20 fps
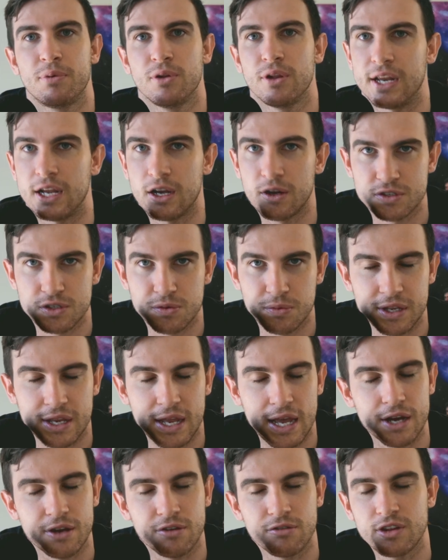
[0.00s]
It helps with the
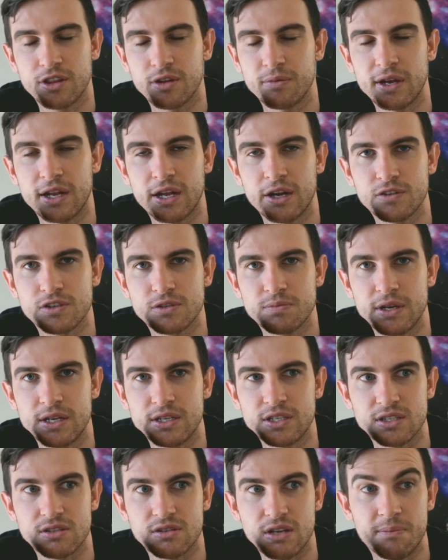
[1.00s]
algorithm. It helps me
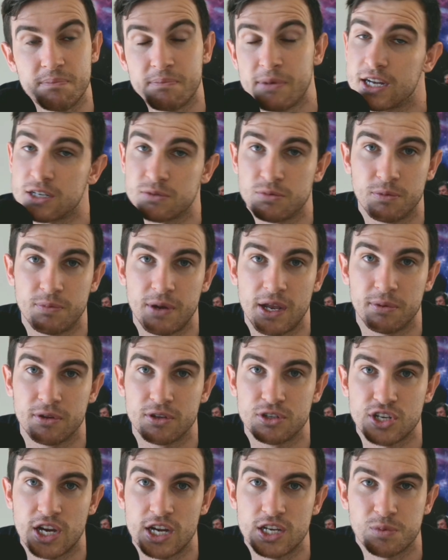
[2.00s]
just impact more people and
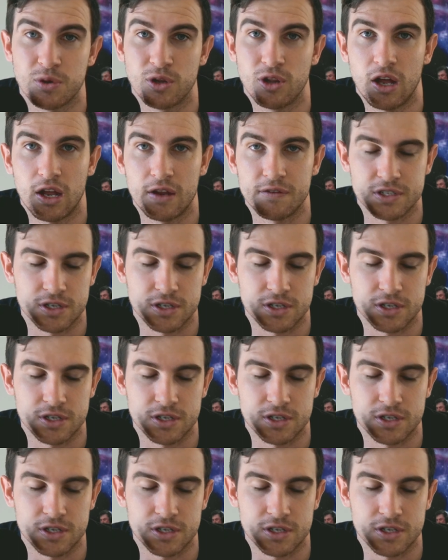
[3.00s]
change more lives.